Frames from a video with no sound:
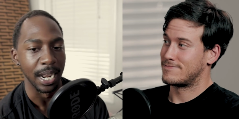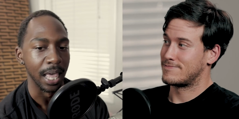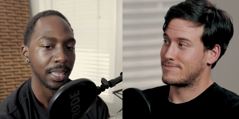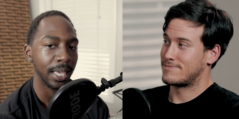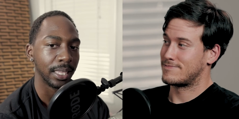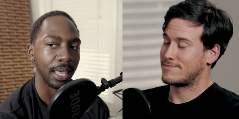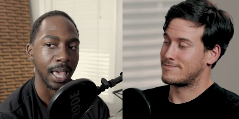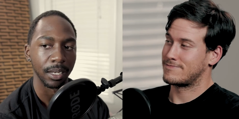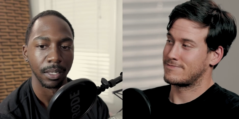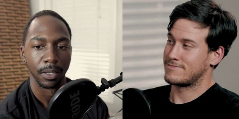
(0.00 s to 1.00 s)
Speaker 1: And I think
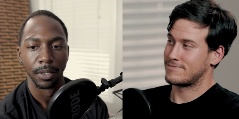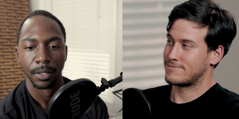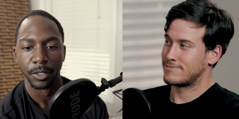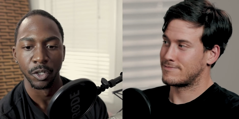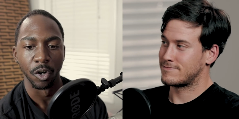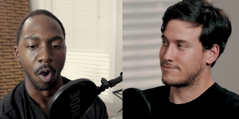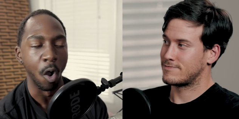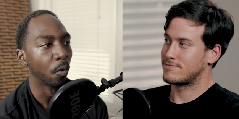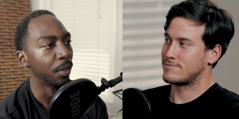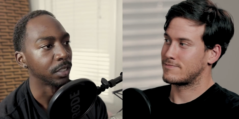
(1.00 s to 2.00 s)
that, you know,
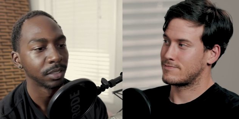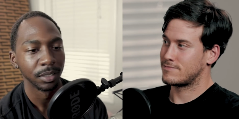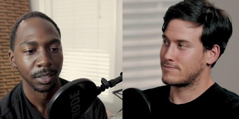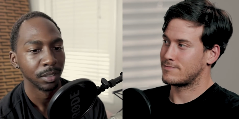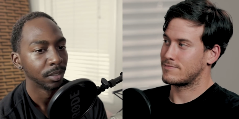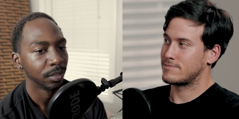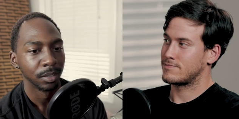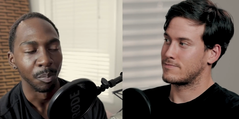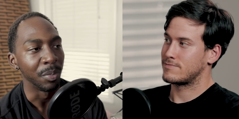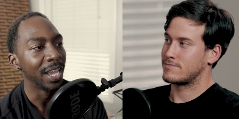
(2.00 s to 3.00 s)
all this
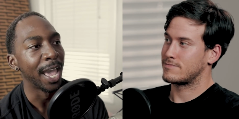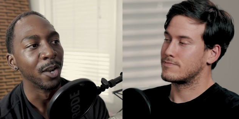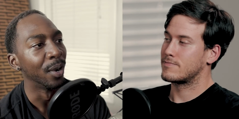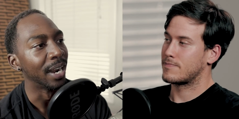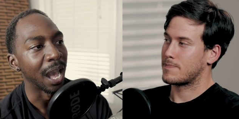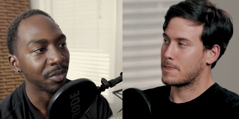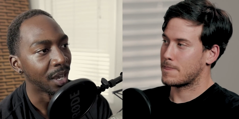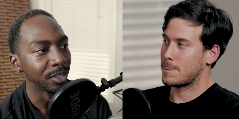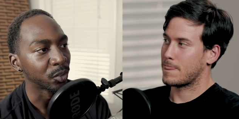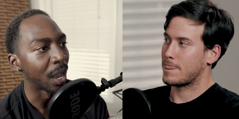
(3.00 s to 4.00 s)
meandering I've
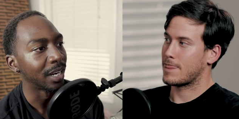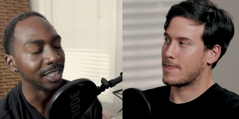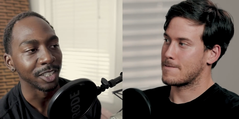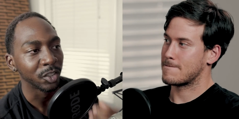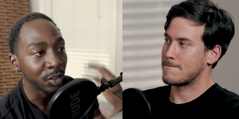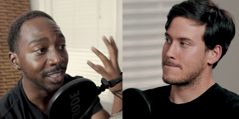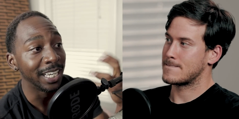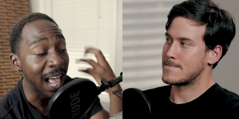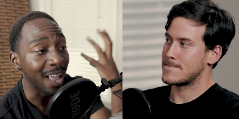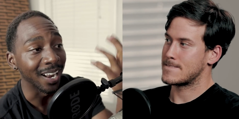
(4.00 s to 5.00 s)
done trying to just
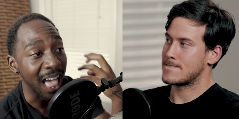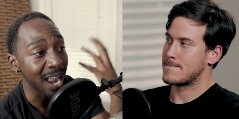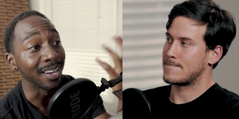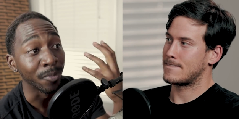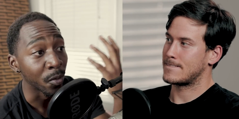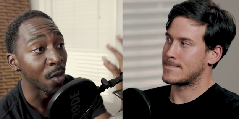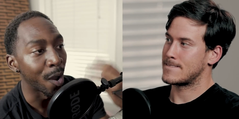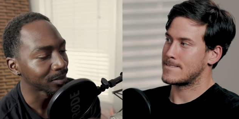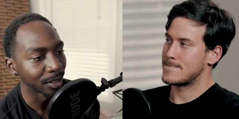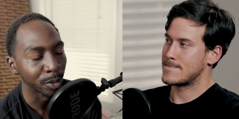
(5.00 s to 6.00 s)
get out a lot of different
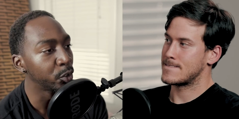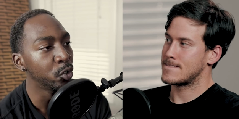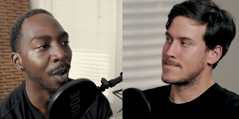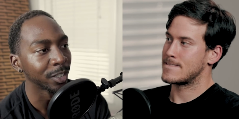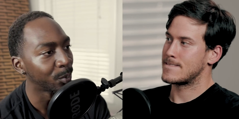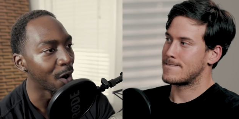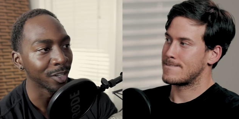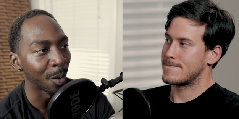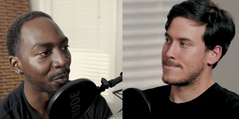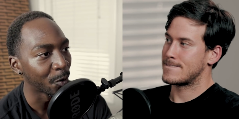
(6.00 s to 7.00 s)
thoughts that are too much. We
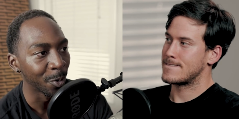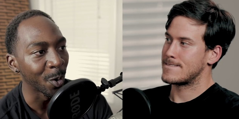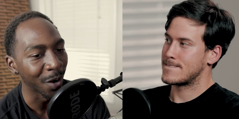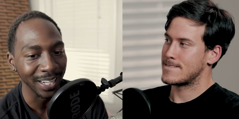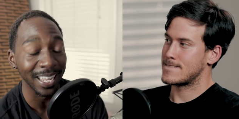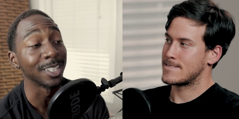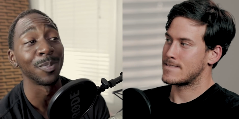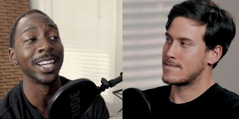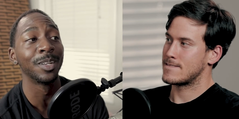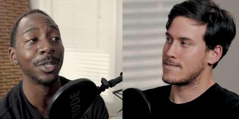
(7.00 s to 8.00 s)
already talked before we record, like, damn,
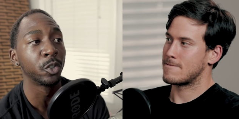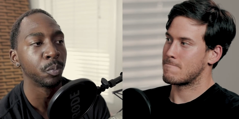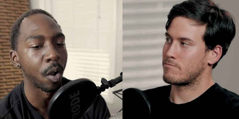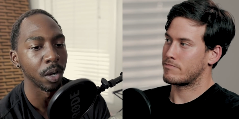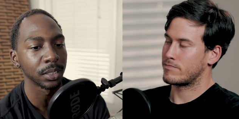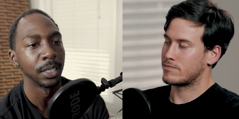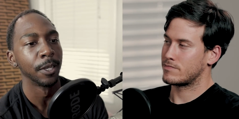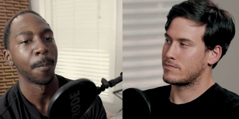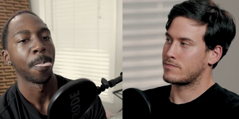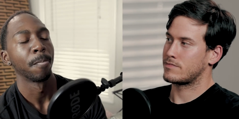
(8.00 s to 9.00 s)
this might need to be two parts.
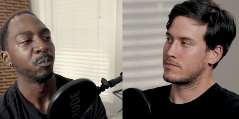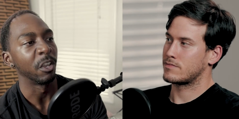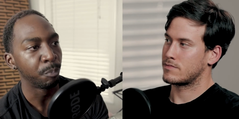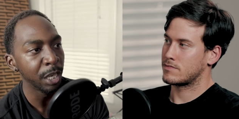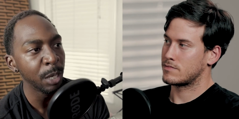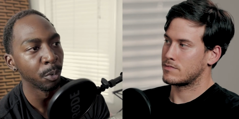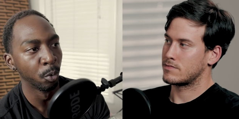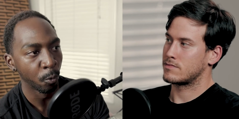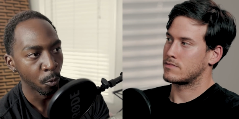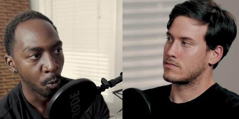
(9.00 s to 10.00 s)
If
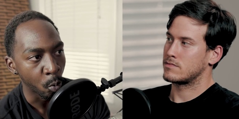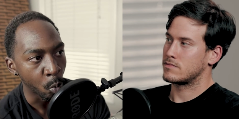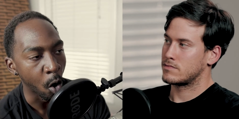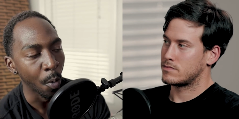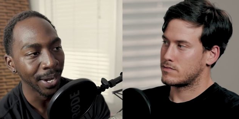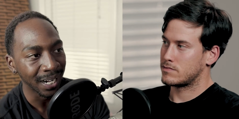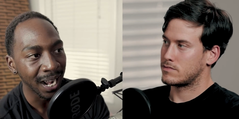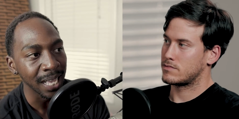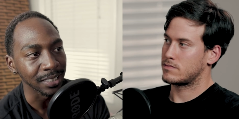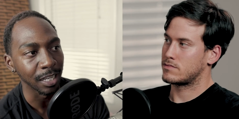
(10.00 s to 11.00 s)
people worry
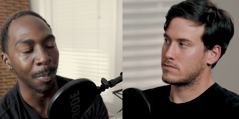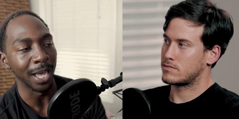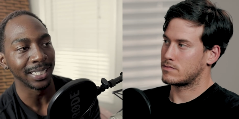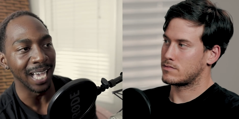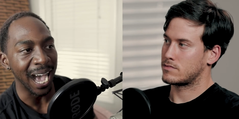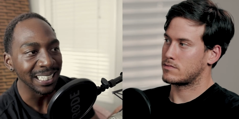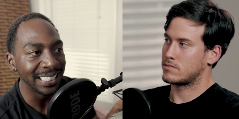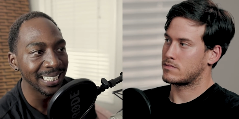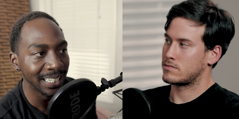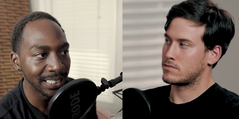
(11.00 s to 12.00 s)
less about the
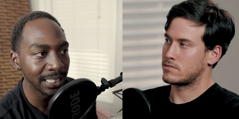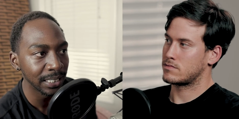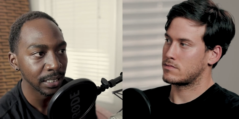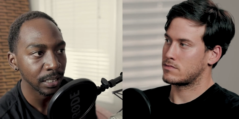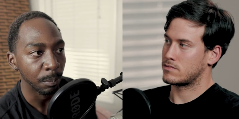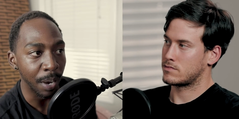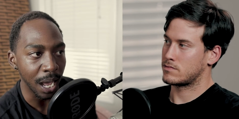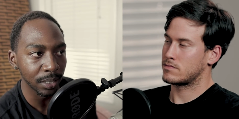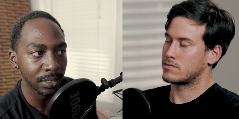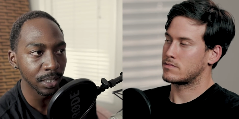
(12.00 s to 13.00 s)
identity
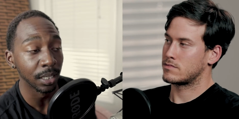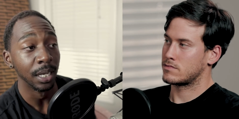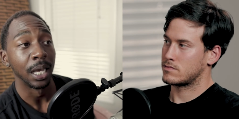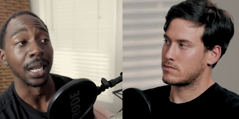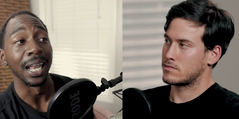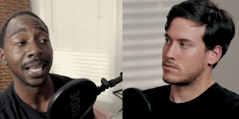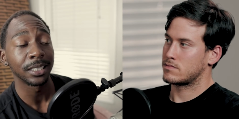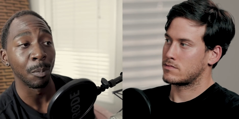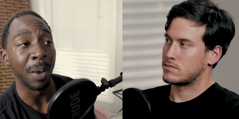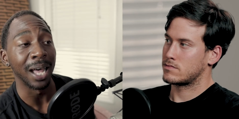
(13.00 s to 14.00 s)
politics,
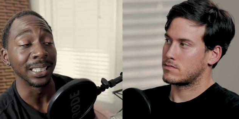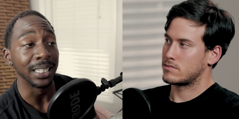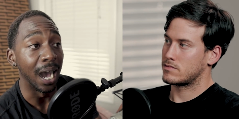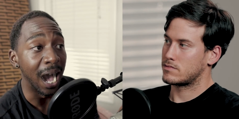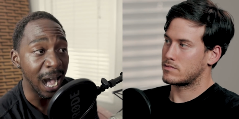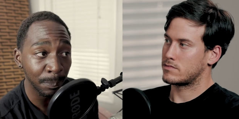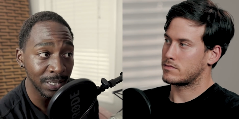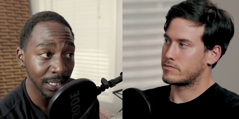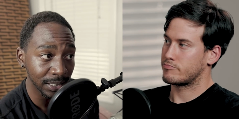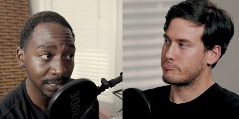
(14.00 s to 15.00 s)
less about the
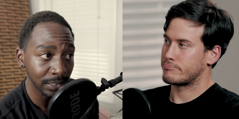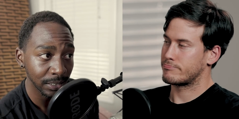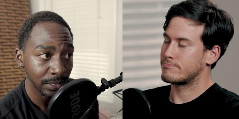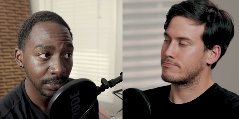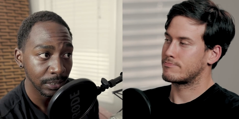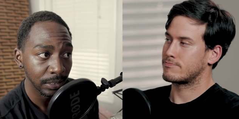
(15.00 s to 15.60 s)
optics,